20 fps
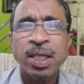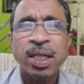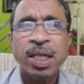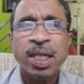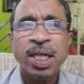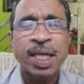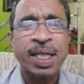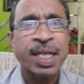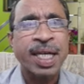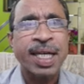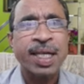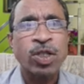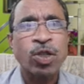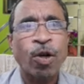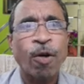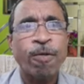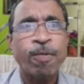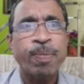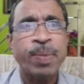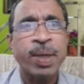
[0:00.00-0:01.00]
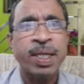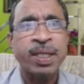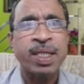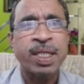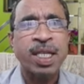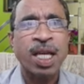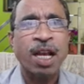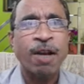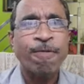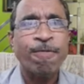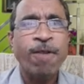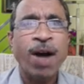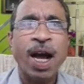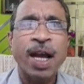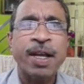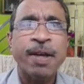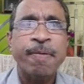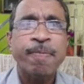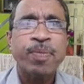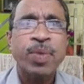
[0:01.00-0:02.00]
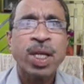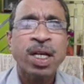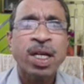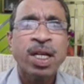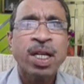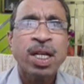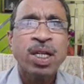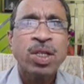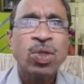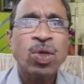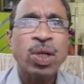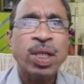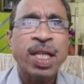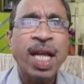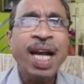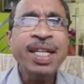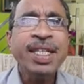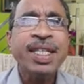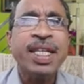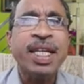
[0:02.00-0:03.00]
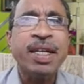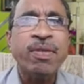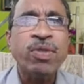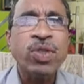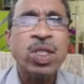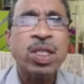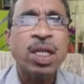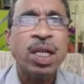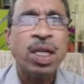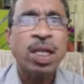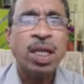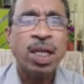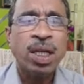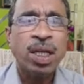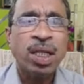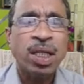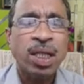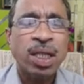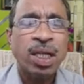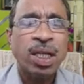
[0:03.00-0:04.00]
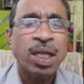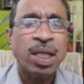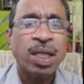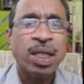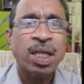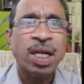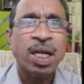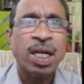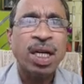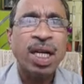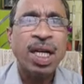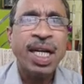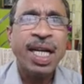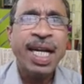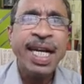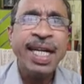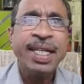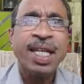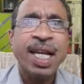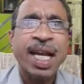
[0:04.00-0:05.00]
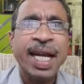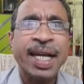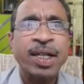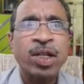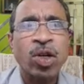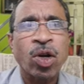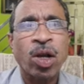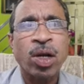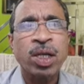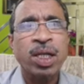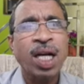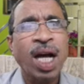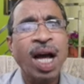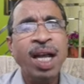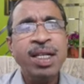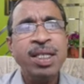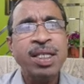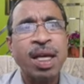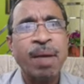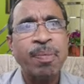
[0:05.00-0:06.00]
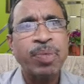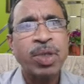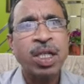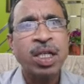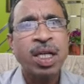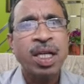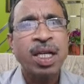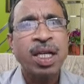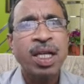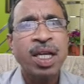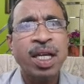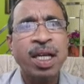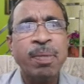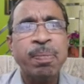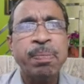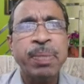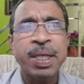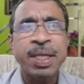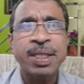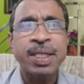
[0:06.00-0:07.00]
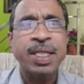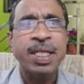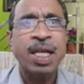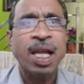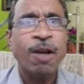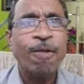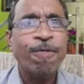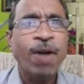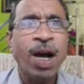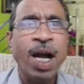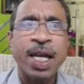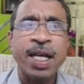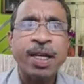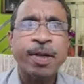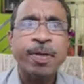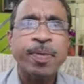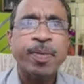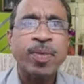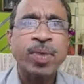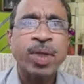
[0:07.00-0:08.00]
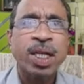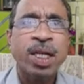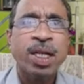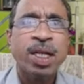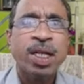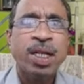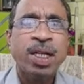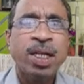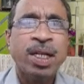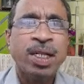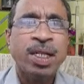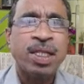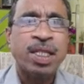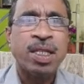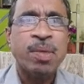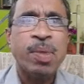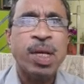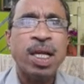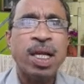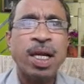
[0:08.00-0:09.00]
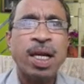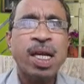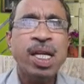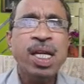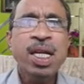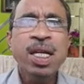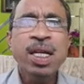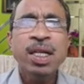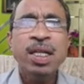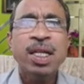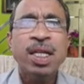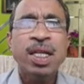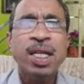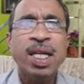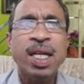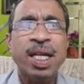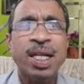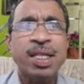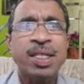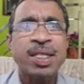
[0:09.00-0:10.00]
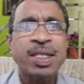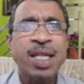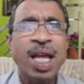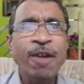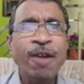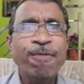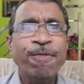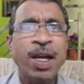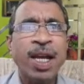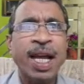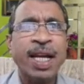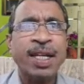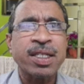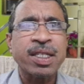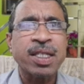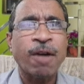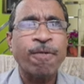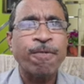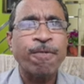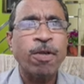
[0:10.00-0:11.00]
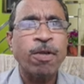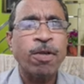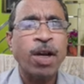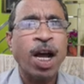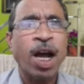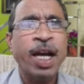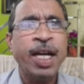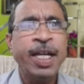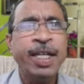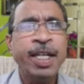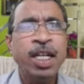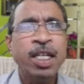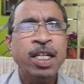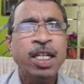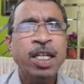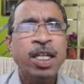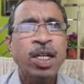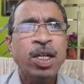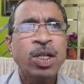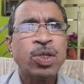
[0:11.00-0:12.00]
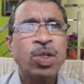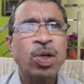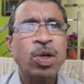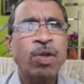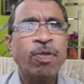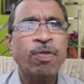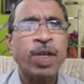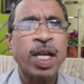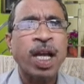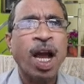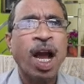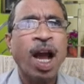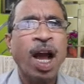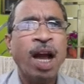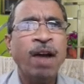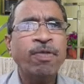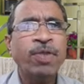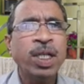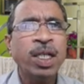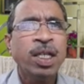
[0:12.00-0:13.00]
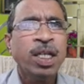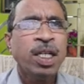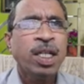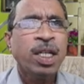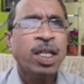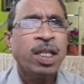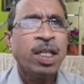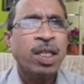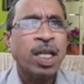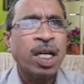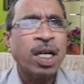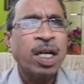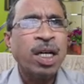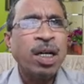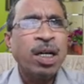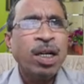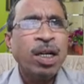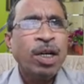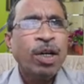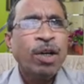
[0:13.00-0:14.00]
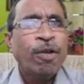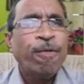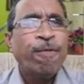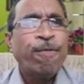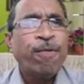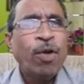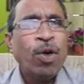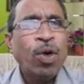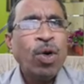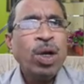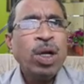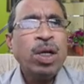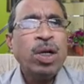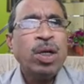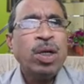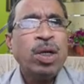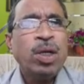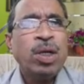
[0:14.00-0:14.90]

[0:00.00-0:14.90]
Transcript: in case of PCl5. So that gives the 8 electron concept in PCl5. Similarly, in sulfur hexafluoride, so we have the 4